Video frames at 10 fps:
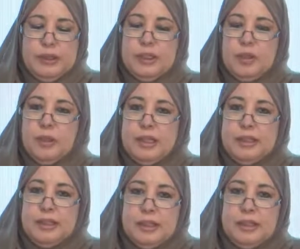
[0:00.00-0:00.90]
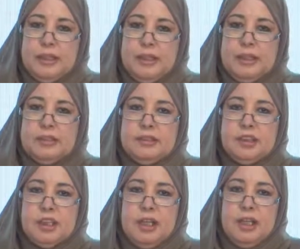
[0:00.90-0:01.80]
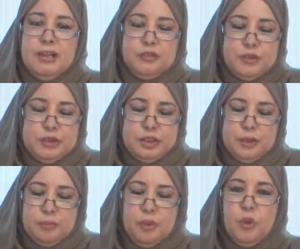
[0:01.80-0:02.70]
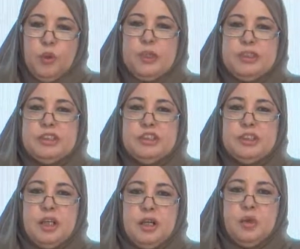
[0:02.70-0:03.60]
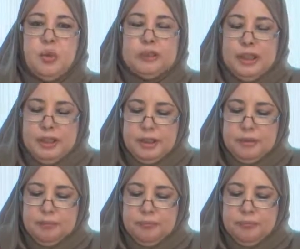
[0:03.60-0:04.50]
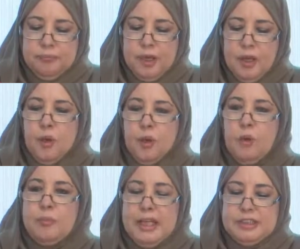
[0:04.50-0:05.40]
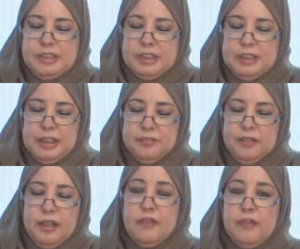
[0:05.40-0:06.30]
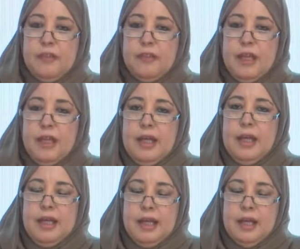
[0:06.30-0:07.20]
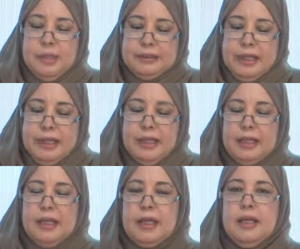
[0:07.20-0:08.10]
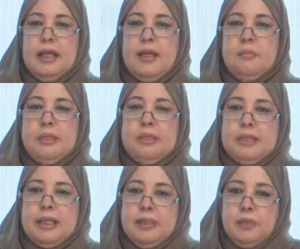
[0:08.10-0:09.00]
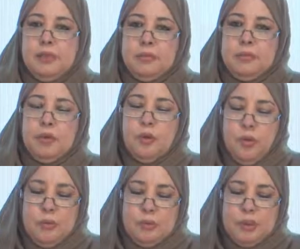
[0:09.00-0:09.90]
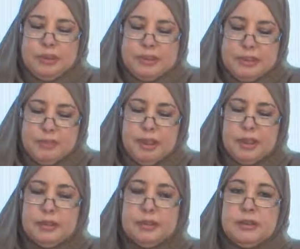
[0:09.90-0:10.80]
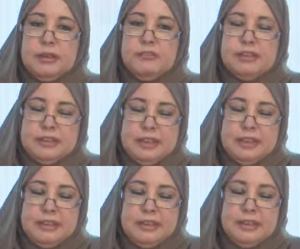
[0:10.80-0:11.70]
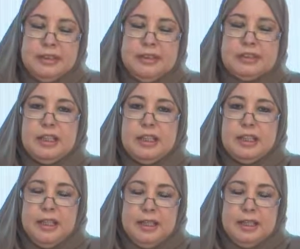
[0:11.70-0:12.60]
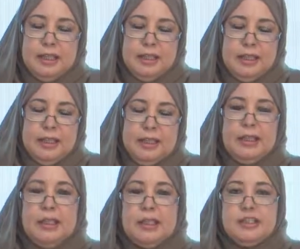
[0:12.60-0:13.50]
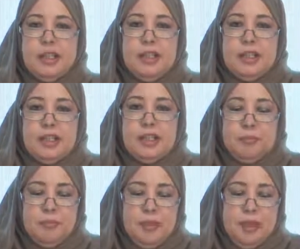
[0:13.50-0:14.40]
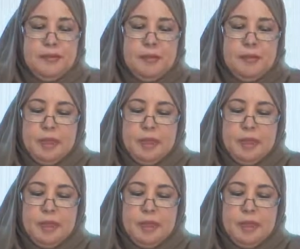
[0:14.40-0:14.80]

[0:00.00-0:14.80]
and responsibility in terms of themselves and their country in order to protect what has been achieved of progress in order to combat the